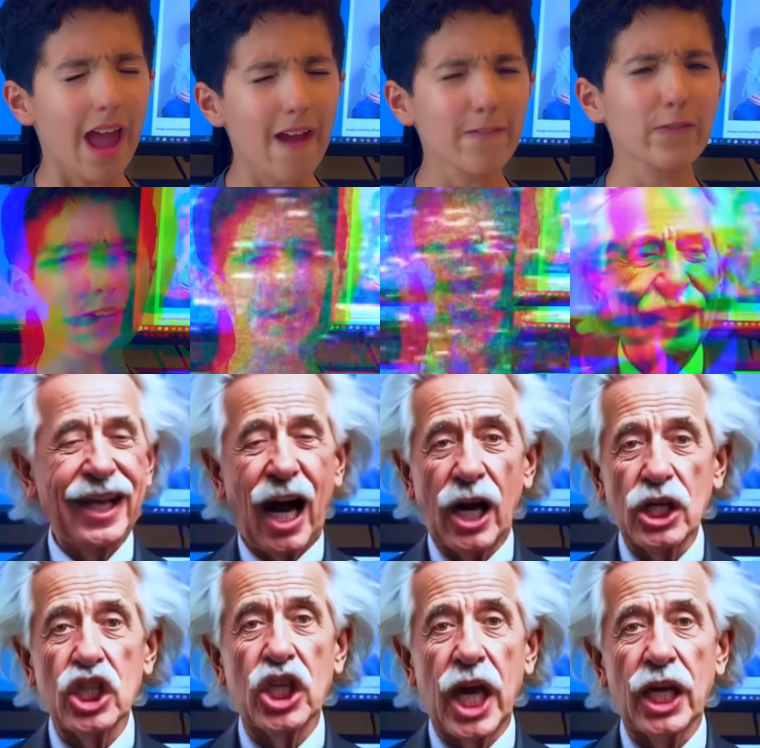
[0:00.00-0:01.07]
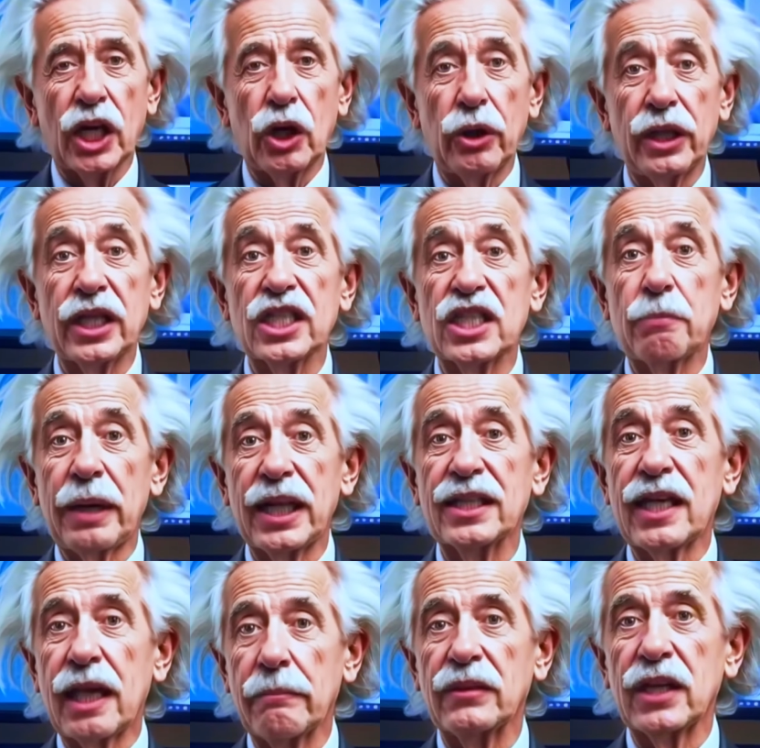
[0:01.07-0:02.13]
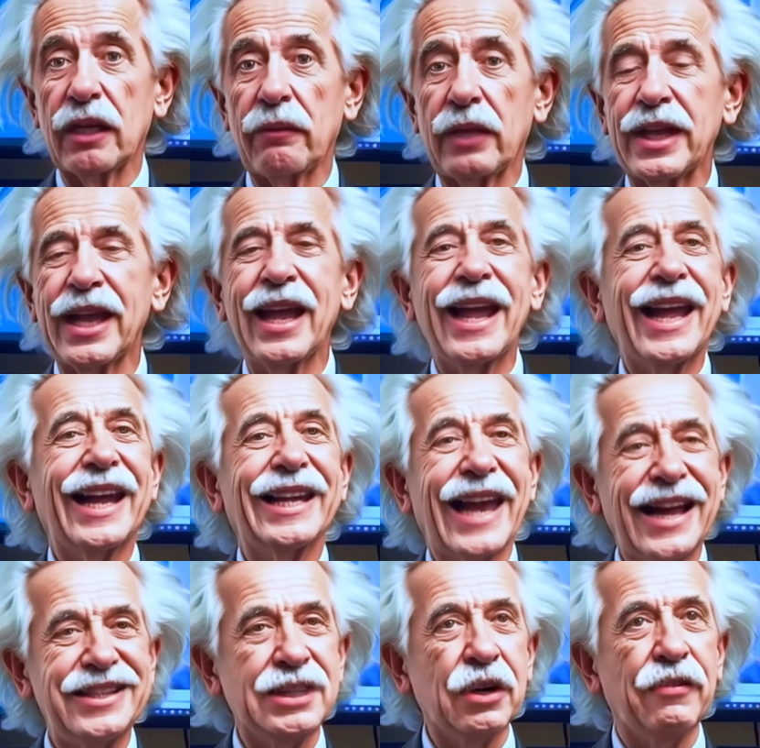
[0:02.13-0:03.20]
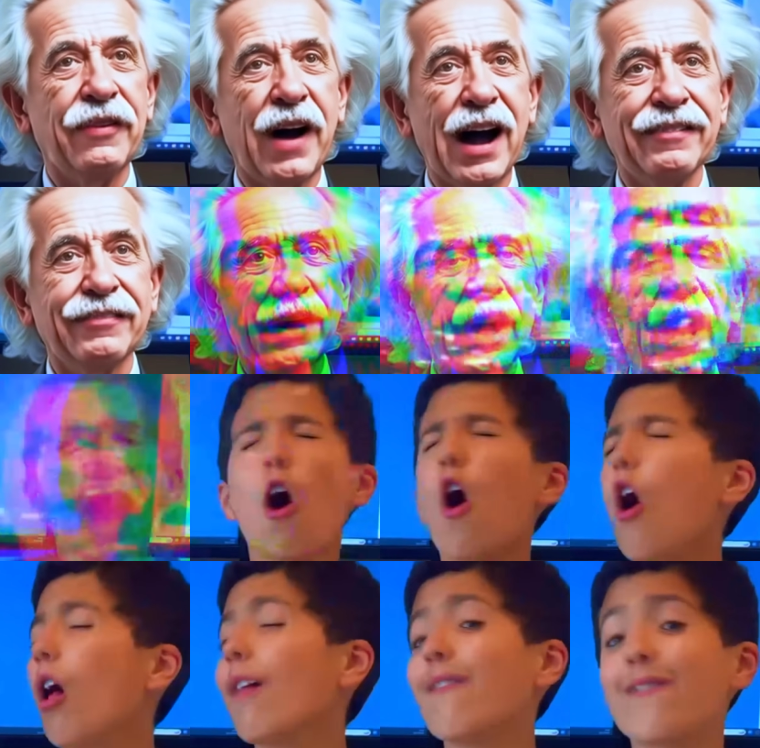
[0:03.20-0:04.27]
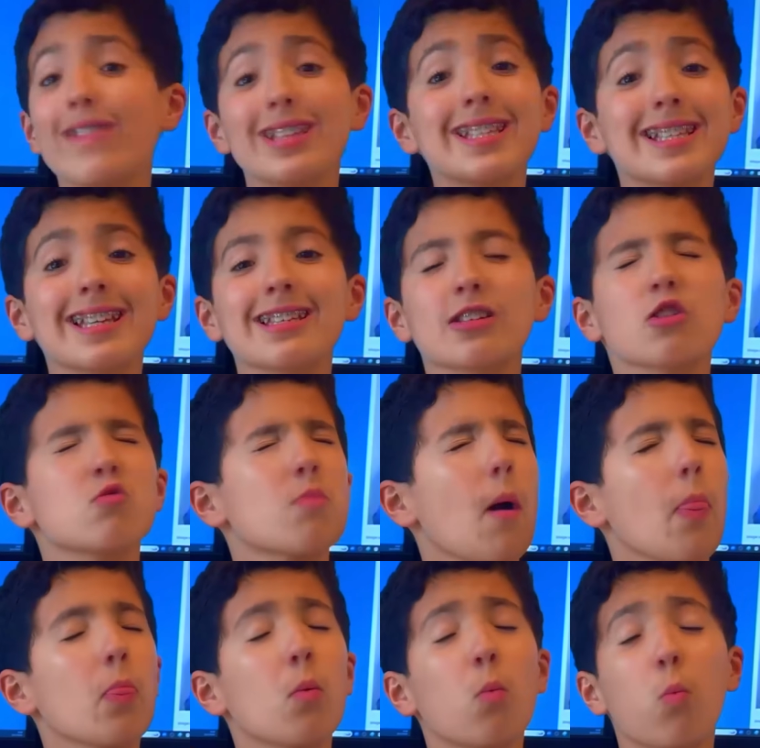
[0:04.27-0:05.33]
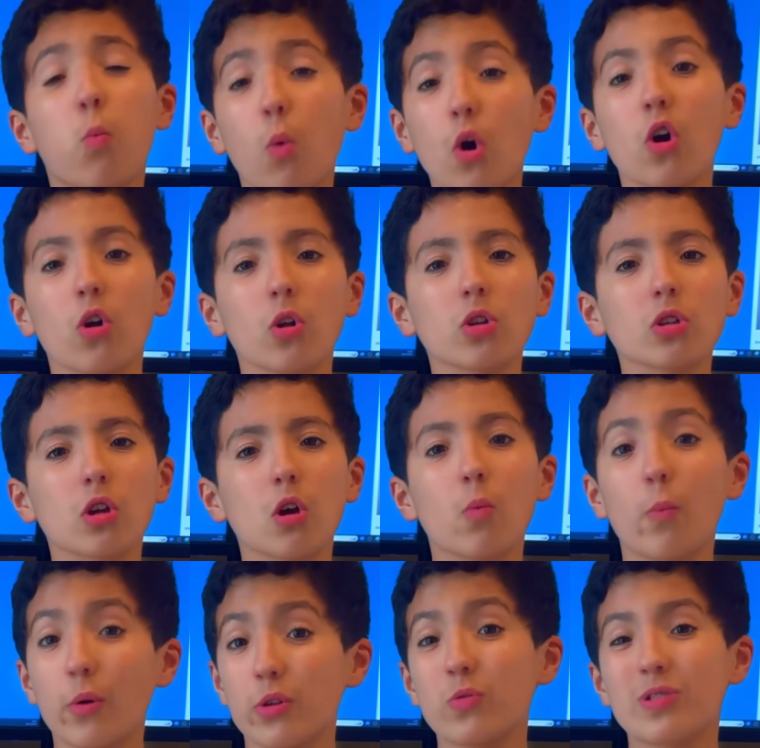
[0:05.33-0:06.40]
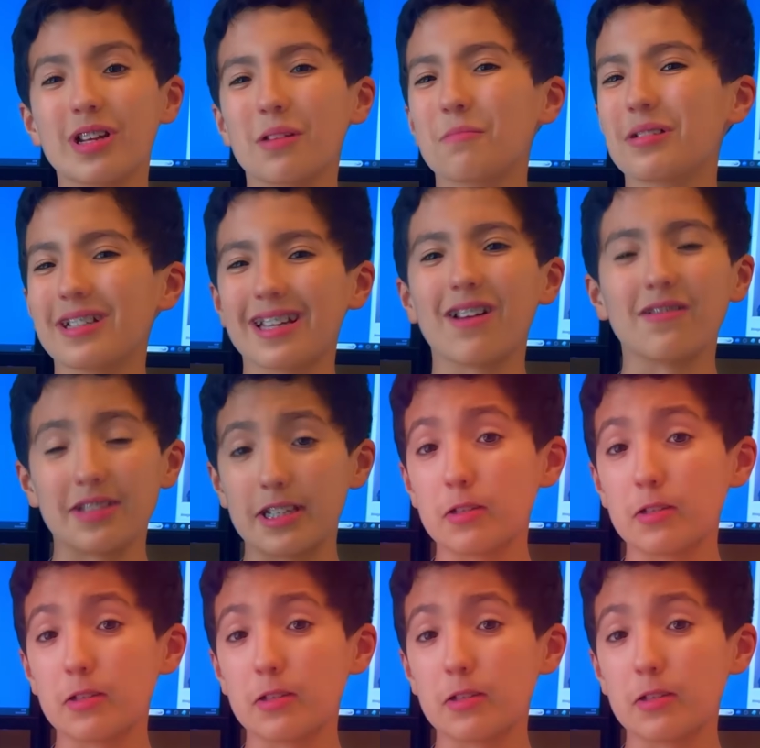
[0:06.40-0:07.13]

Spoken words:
Ever since Einstein created space-time theory in 1905, all physicists around the world were using Minkowski